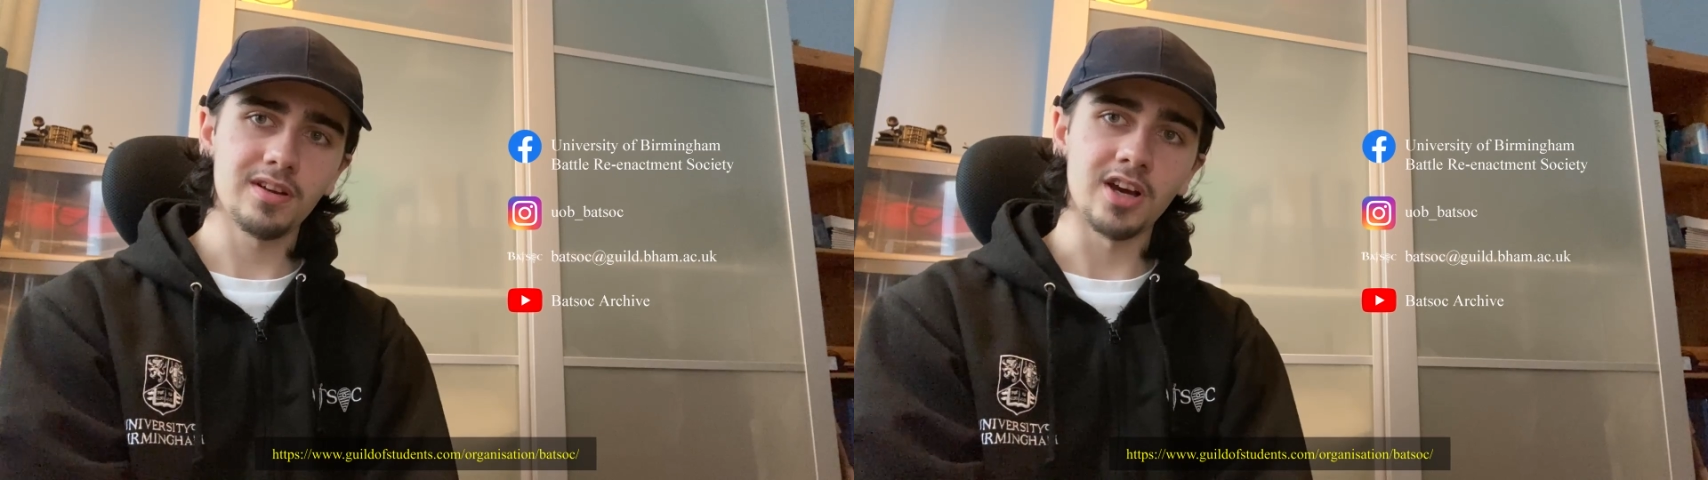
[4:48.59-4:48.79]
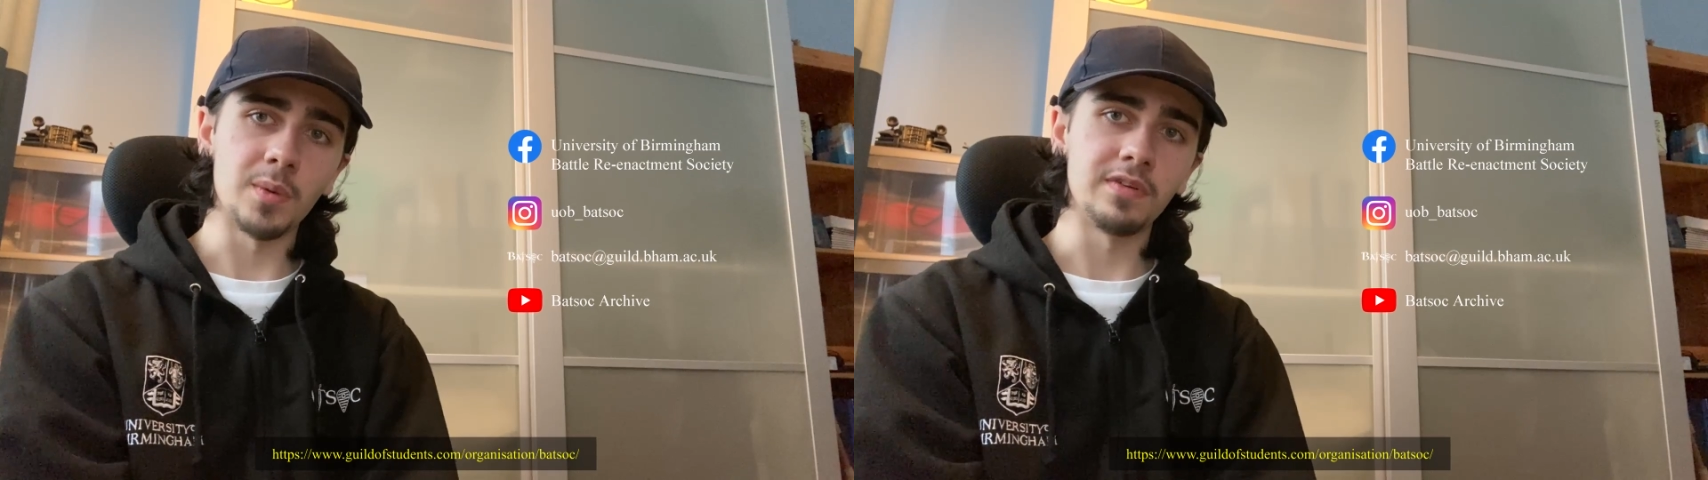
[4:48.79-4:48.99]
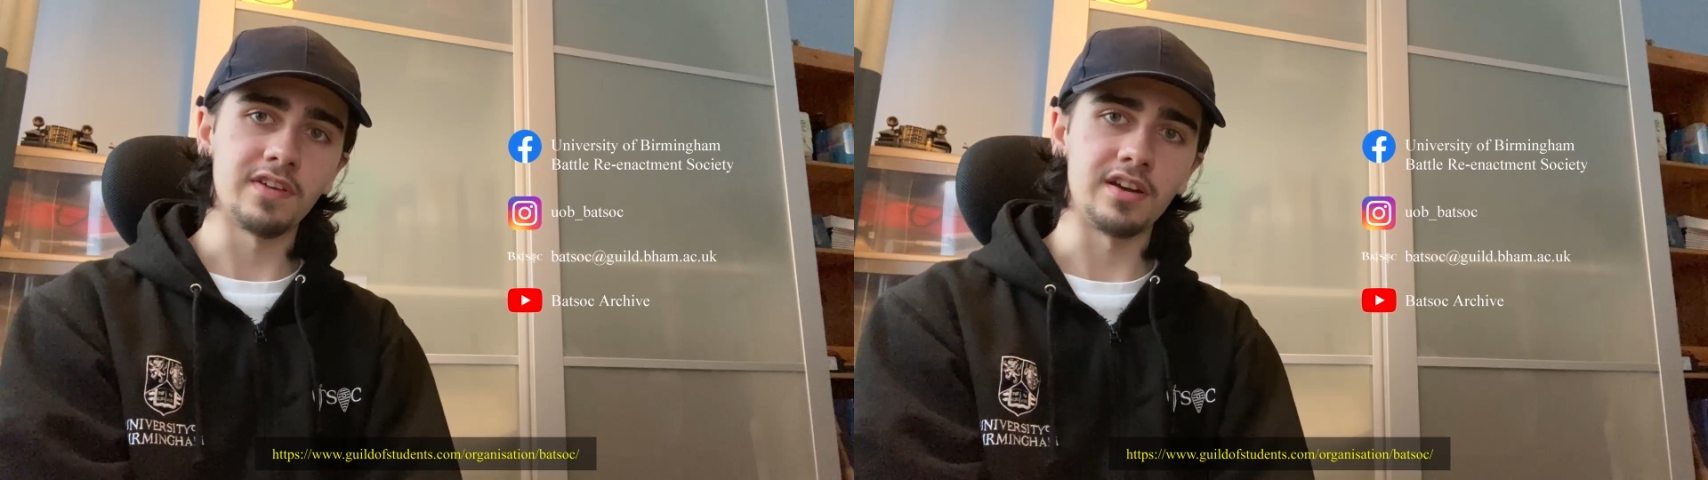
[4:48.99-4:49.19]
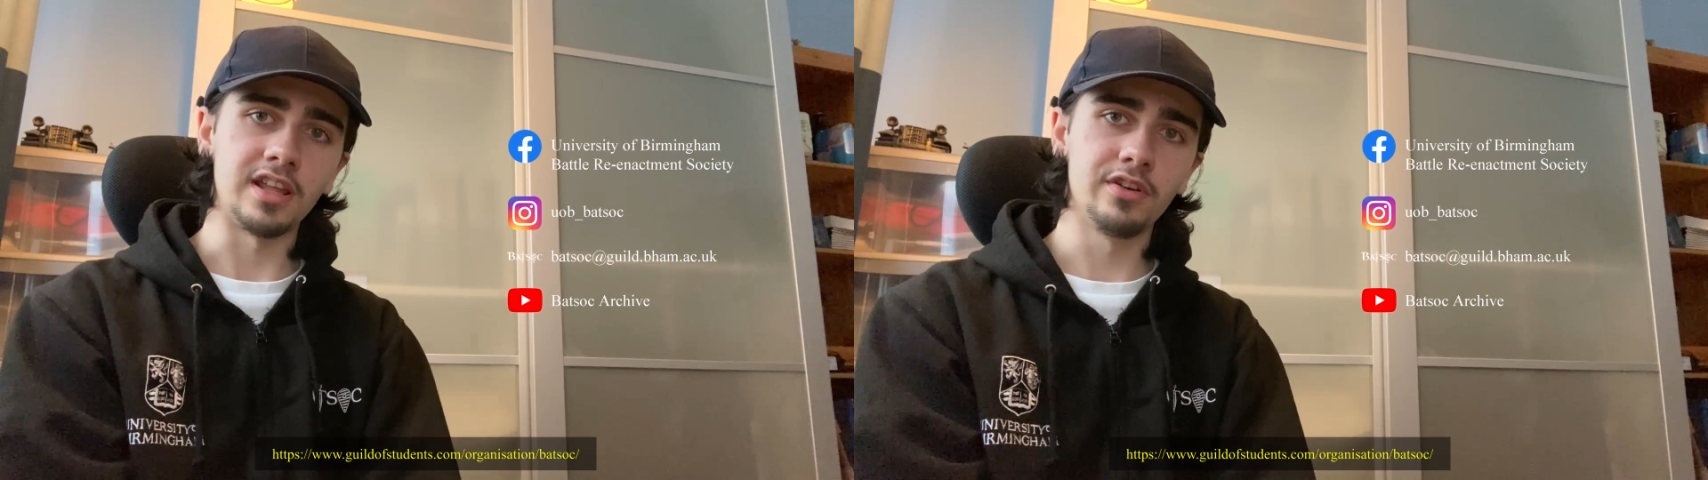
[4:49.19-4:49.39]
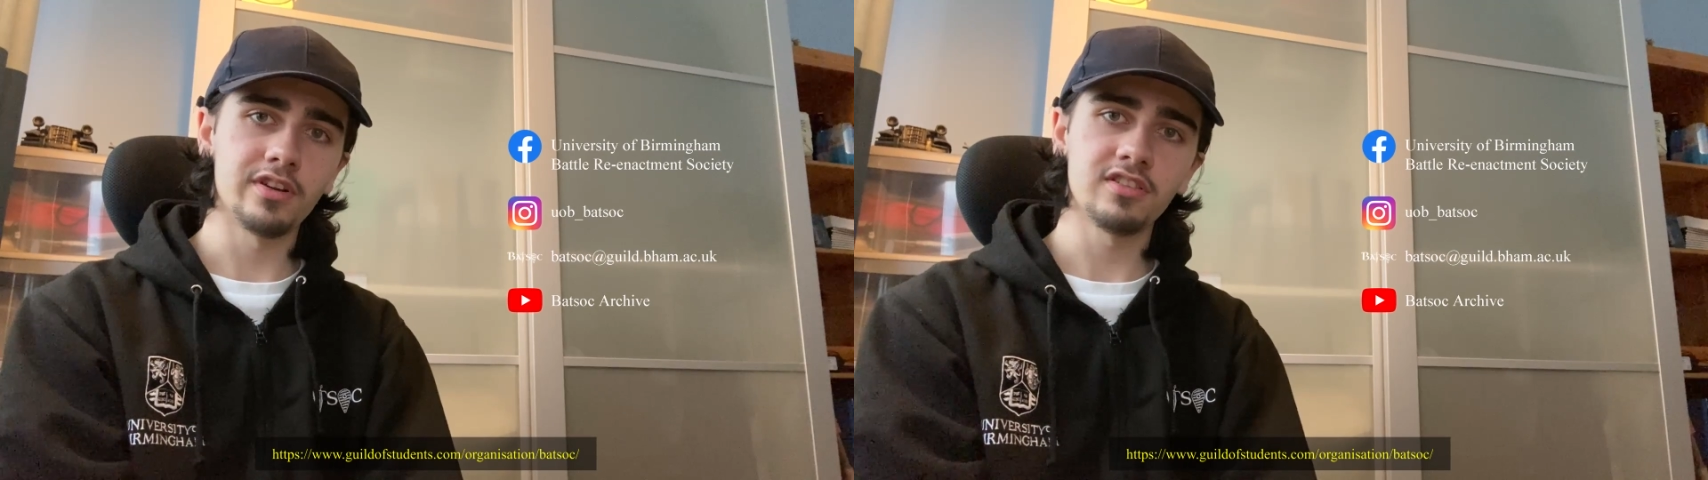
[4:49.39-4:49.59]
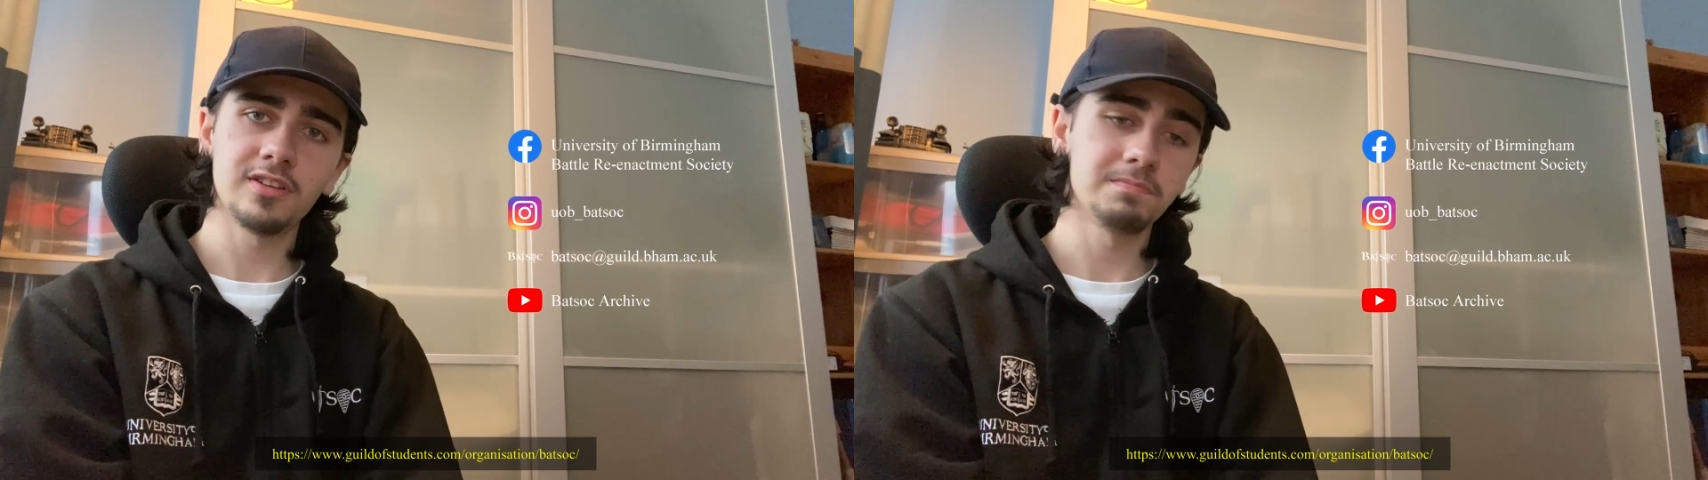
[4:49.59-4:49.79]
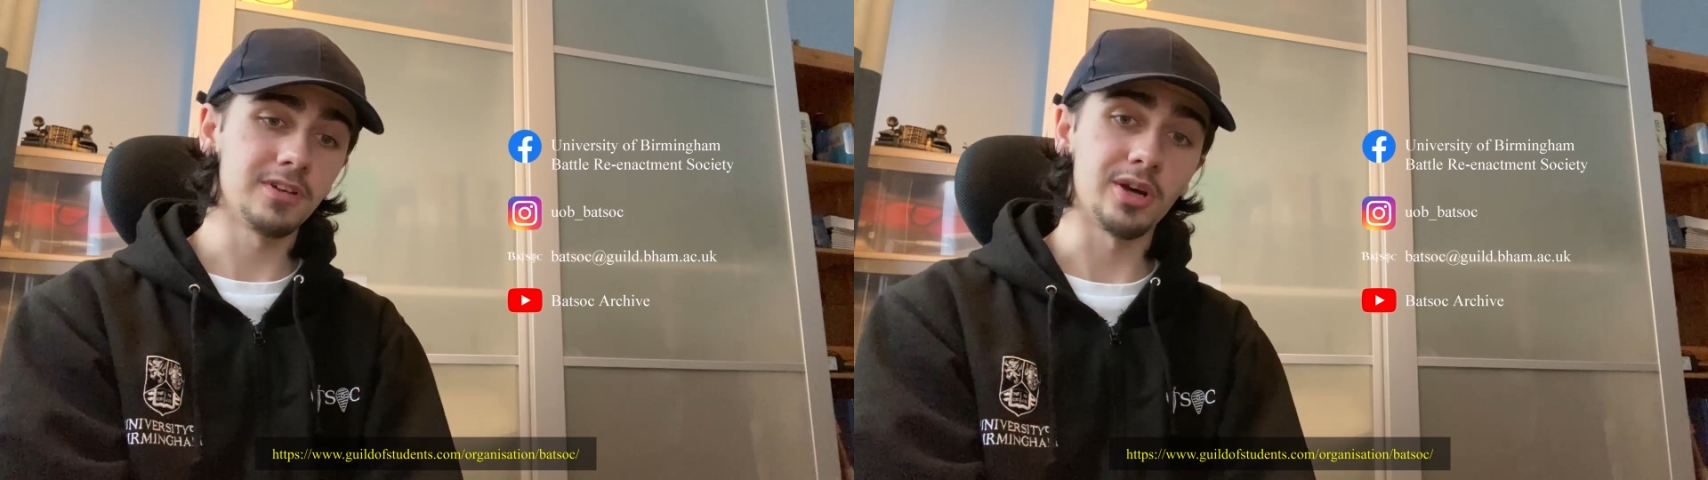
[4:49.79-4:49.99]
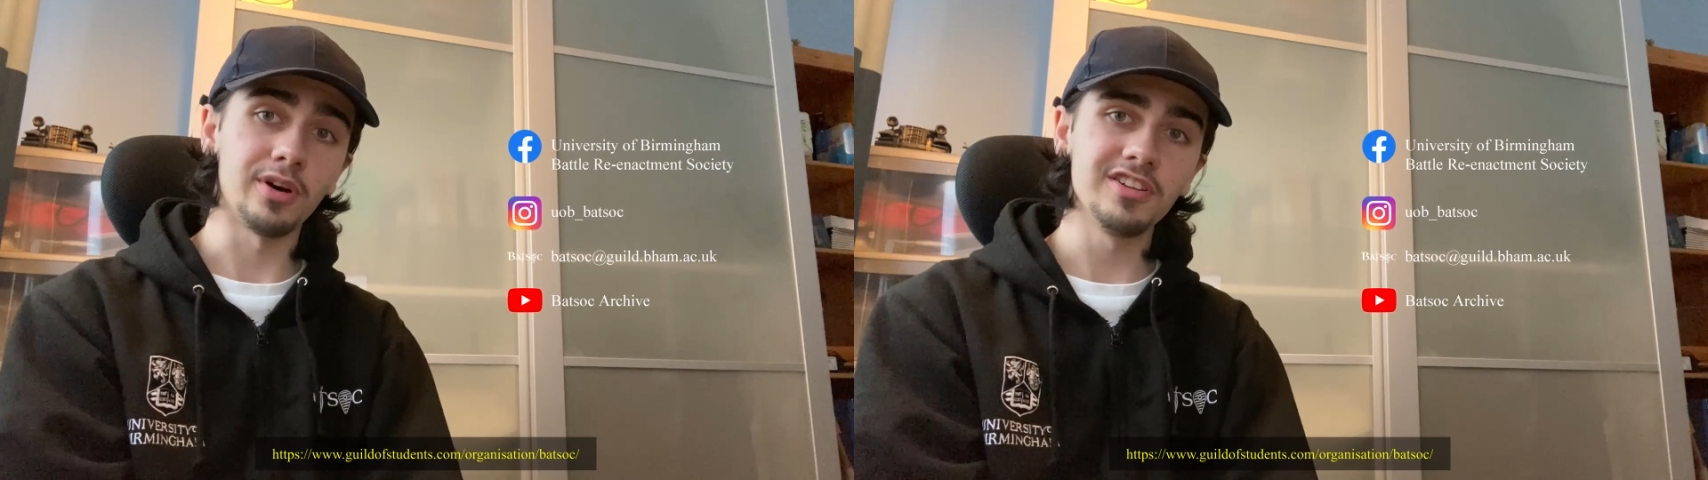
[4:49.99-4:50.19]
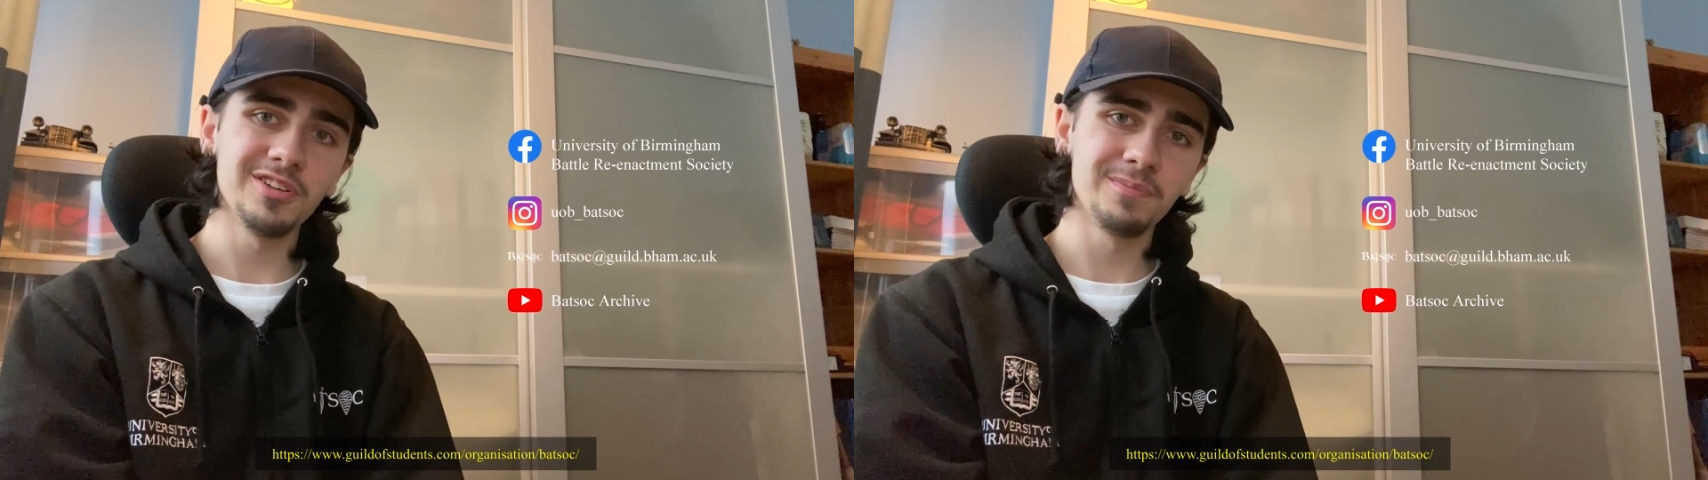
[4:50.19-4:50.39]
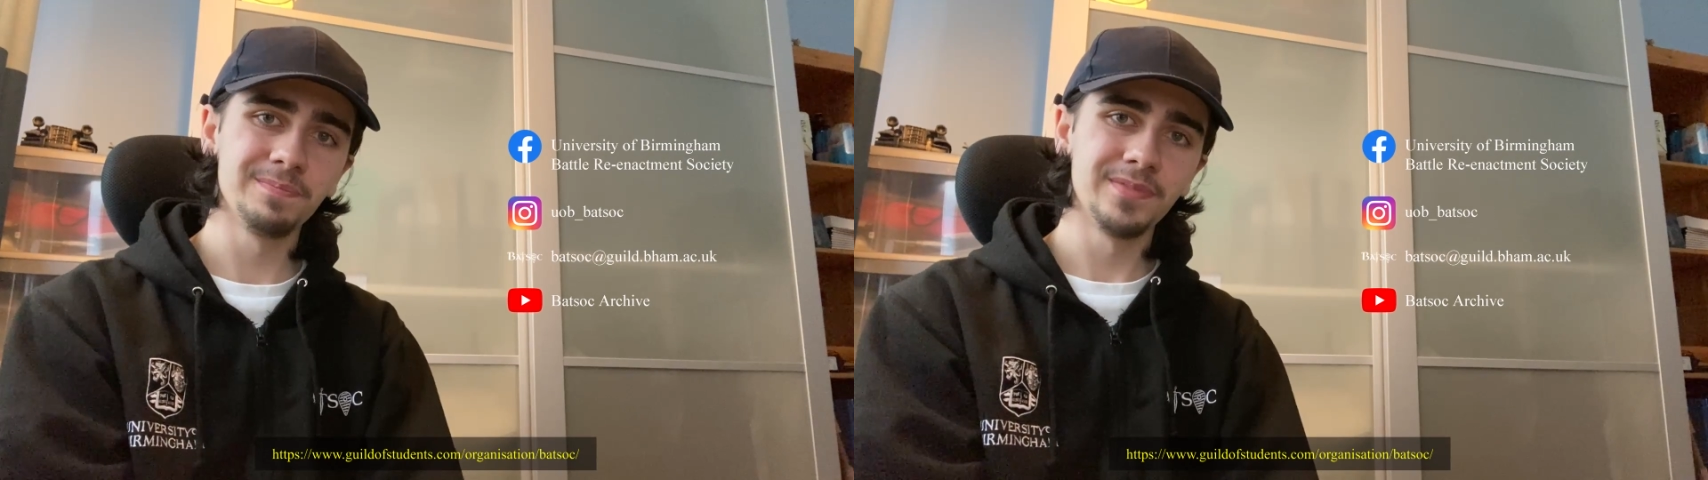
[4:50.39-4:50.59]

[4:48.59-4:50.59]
I hope you found it interesting. I know I do.